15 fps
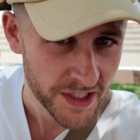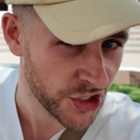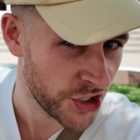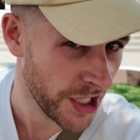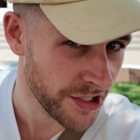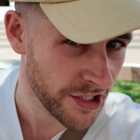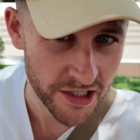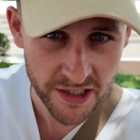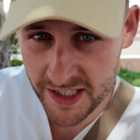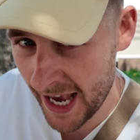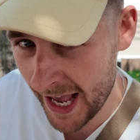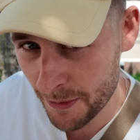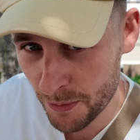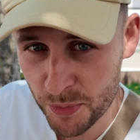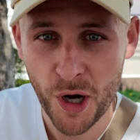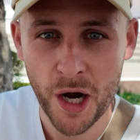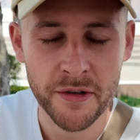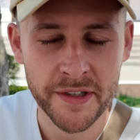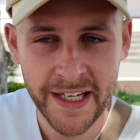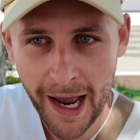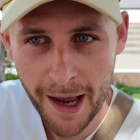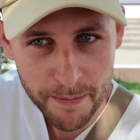Gingers and
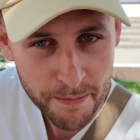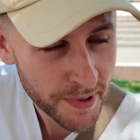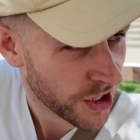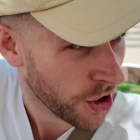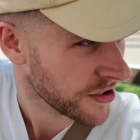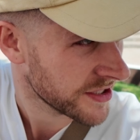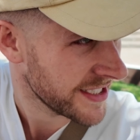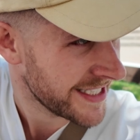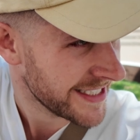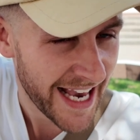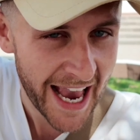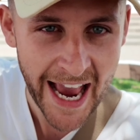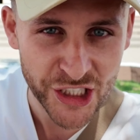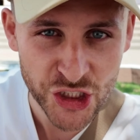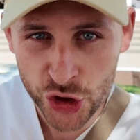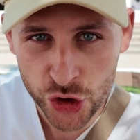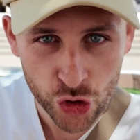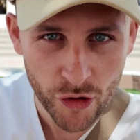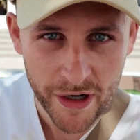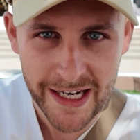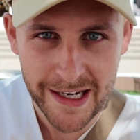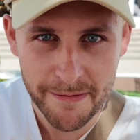Proud Cap because it is
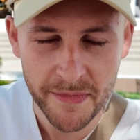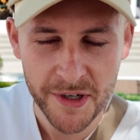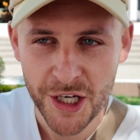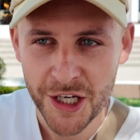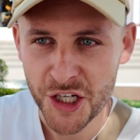extreme